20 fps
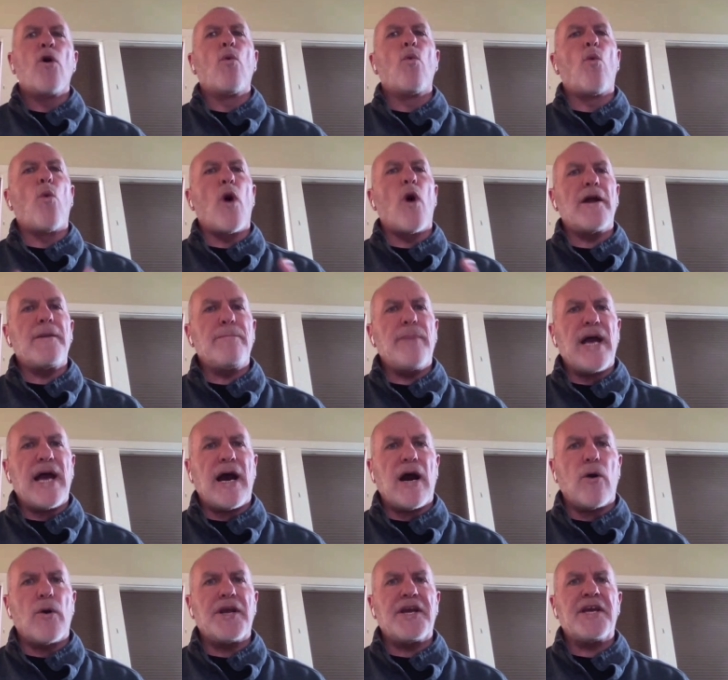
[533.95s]
One
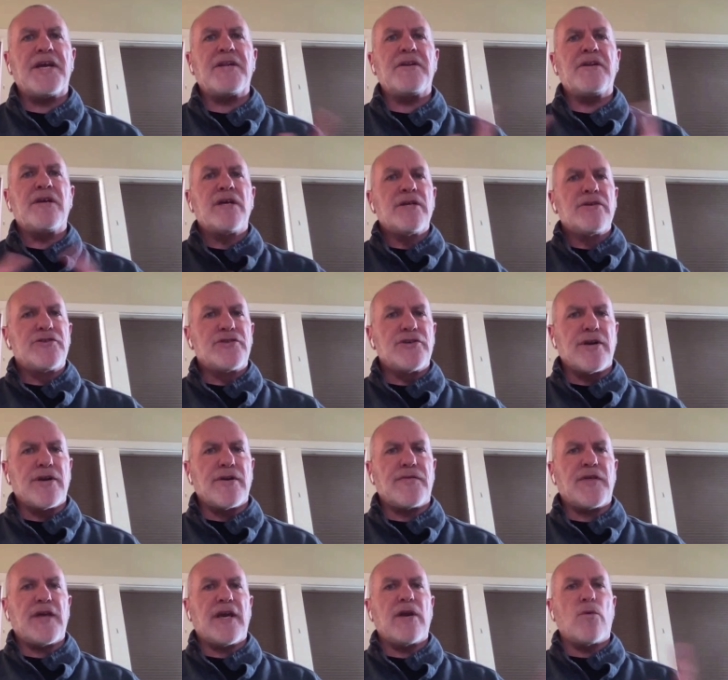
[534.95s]
bow in, do
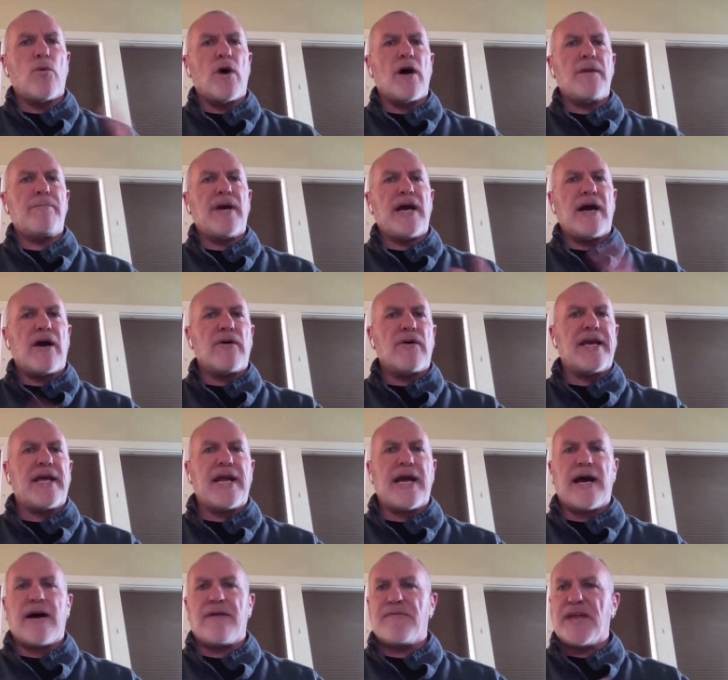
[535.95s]
your thing, one bow,
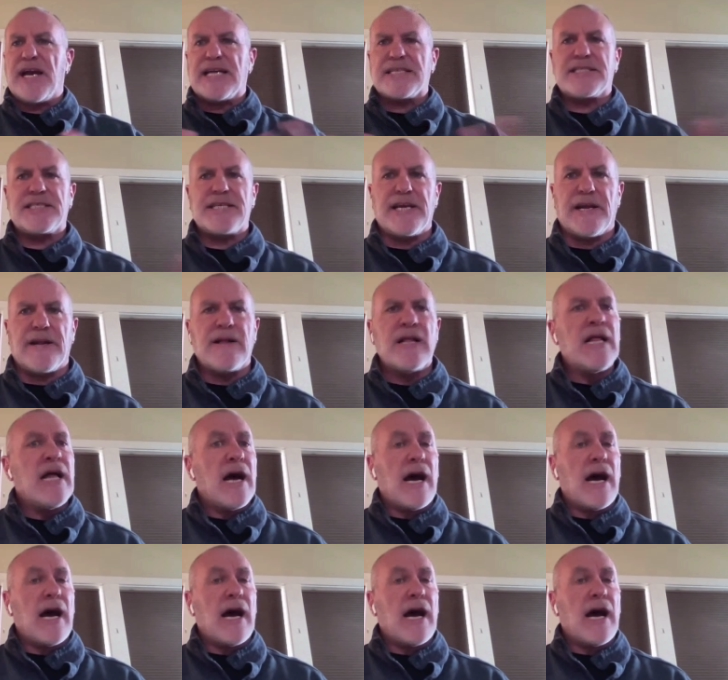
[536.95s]
get out, that's it.